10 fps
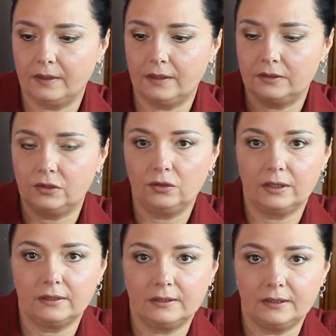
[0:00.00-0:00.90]
As you
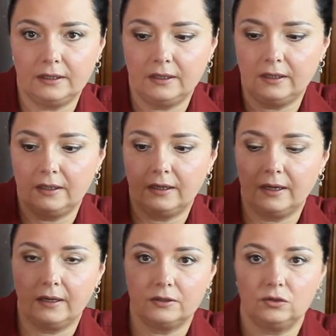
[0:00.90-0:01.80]
can see, it
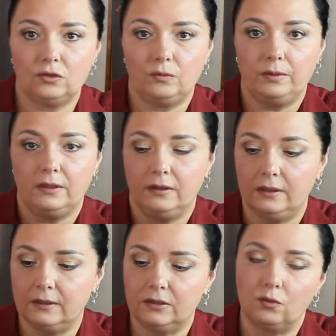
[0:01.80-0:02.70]
has to be
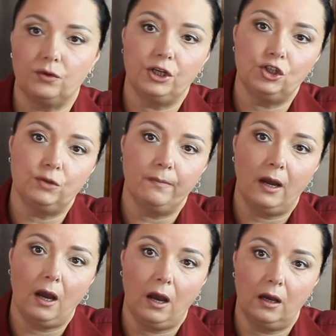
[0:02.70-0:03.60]
this rich
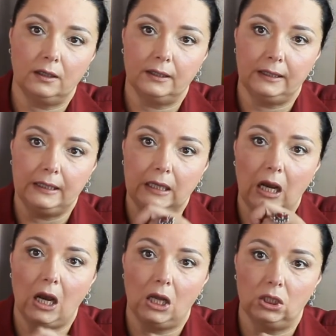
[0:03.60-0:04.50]
mahogany
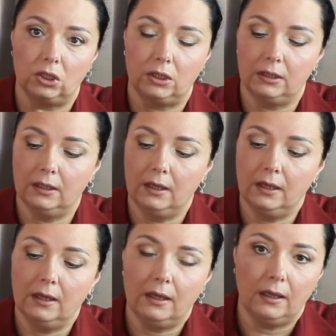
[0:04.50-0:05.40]
color,
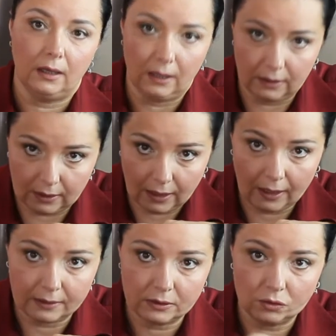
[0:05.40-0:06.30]
and it
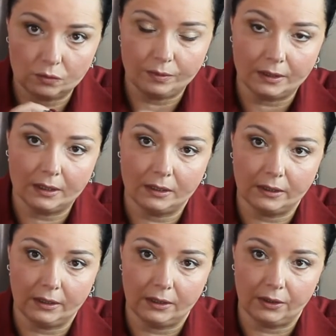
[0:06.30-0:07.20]
has to be
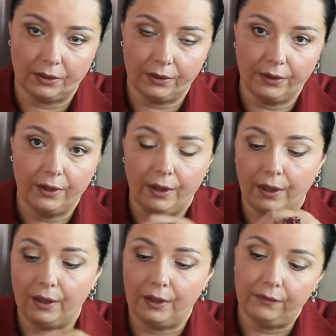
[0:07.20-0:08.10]
clear.
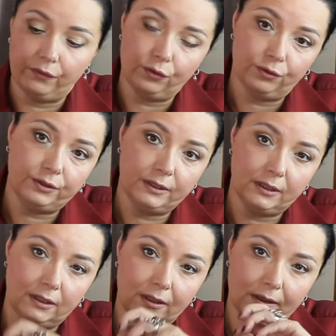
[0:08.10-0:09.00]
If your
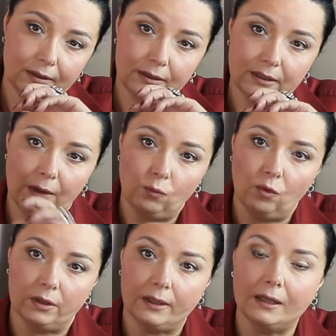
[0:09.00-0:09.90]
tea is
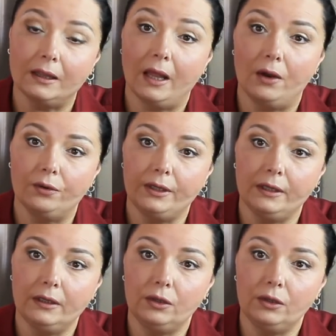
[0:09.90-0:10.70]
somewhat cloudy,